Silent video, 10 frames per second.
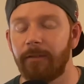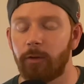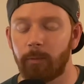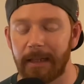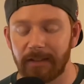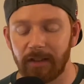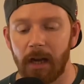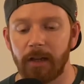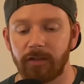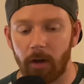if the Red
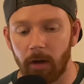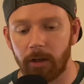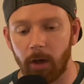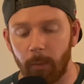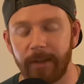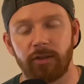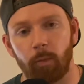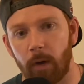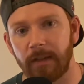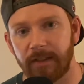Sox going to
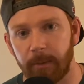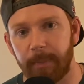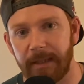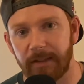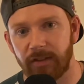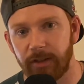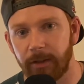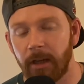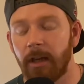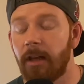want to compete this year,